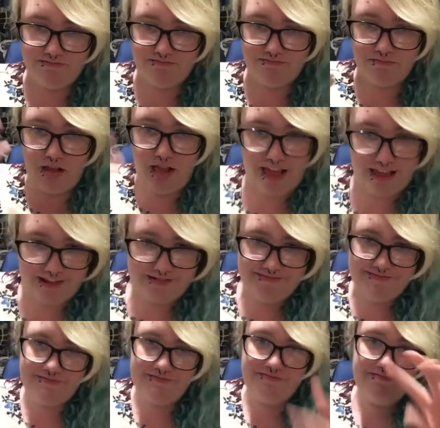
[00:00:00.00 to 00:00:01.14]
blech.
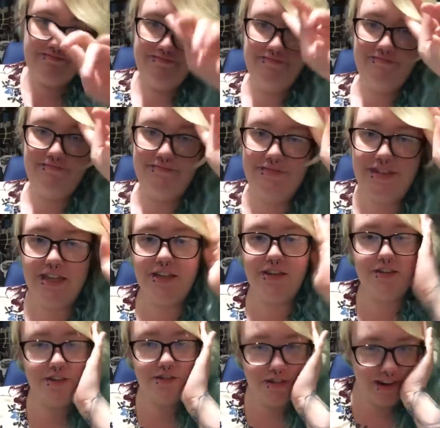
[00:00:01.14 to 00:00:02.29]
Hello,
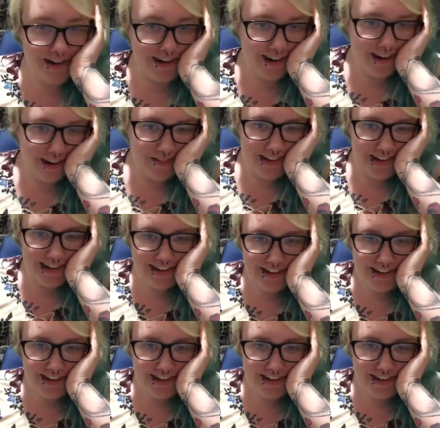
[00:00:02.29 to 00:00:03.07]
you Narukami.